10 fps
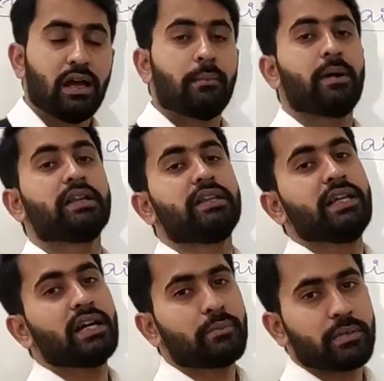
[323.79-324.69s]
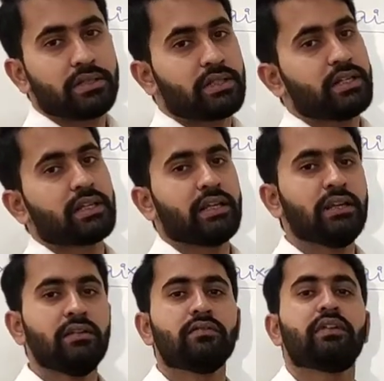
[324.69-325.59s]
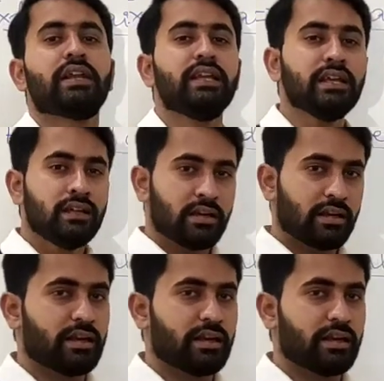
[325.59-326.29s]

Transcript: but they are present in very